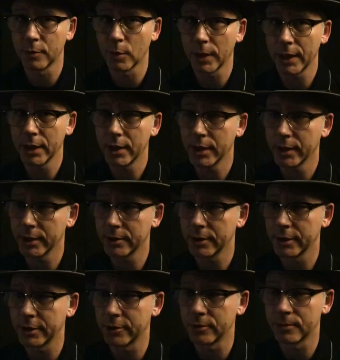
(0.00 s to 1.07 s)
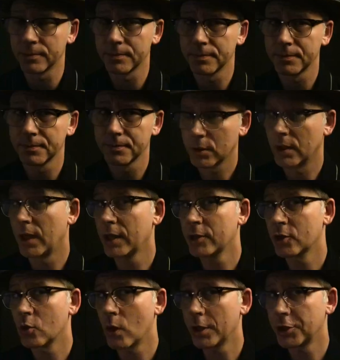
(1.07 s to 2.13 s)
for what you get too. The
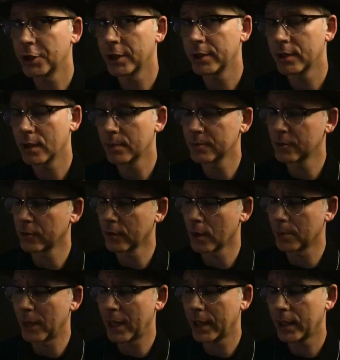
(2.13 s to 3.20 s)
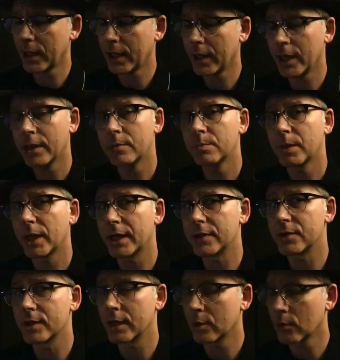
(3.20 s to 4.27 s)
next question comes from NAN by
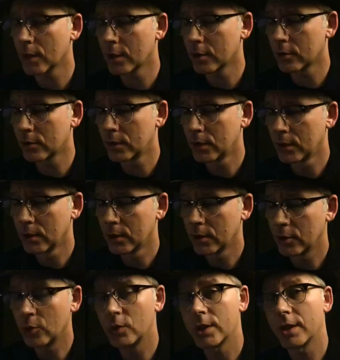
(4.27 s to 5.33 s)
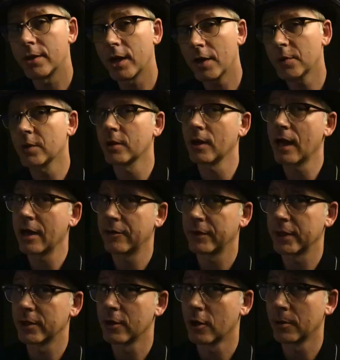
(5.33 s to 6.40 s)
Zero who's another
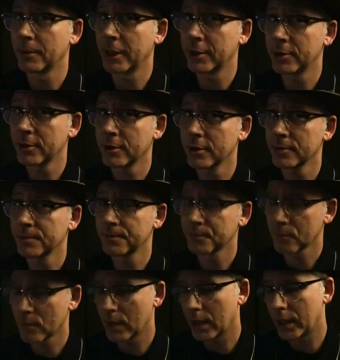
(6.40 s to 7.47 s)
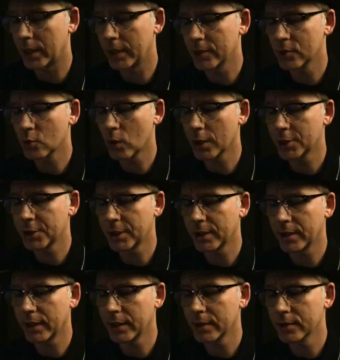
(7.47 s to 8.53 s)
avid commenter, and his
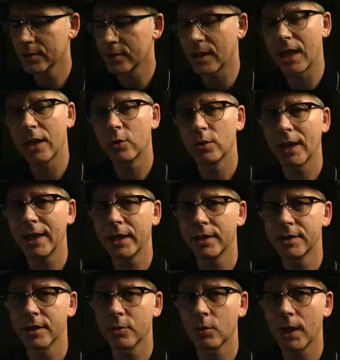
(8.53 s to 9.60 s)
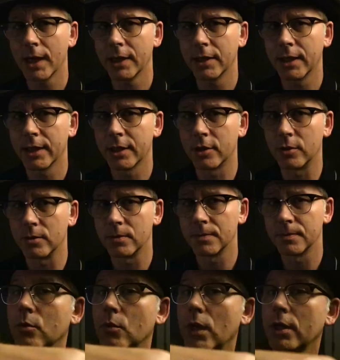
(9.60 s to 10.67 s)
question is, how late is it right now?
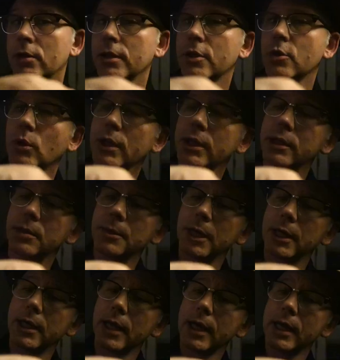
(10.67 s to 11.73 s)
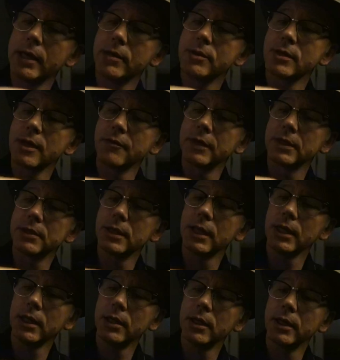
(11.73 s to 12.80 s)
Well, according to my
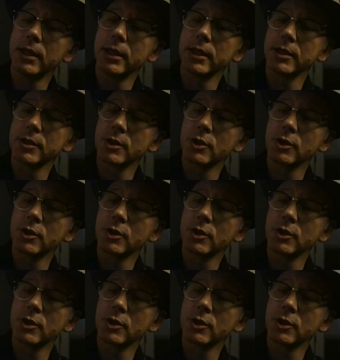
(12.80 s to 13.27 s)
A17, it is